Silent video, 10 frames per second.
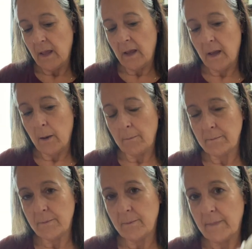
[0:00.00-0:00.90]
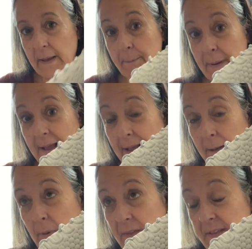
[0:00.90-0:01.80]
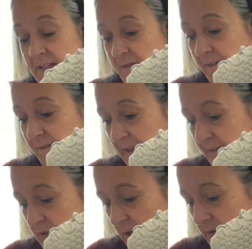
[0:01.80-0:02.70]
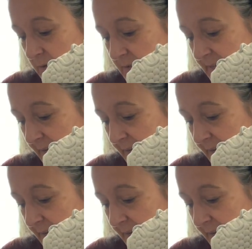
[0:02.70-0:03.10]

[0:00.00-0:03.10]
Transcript: I bought these for $5